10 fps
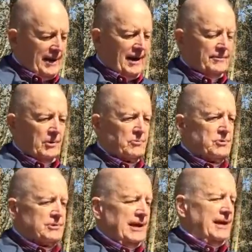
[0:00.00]
down
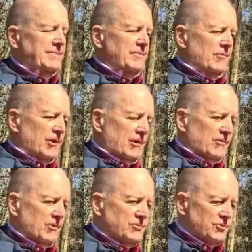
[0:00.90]
those same
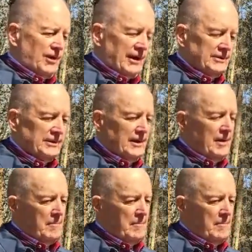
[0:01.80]
railroad tracks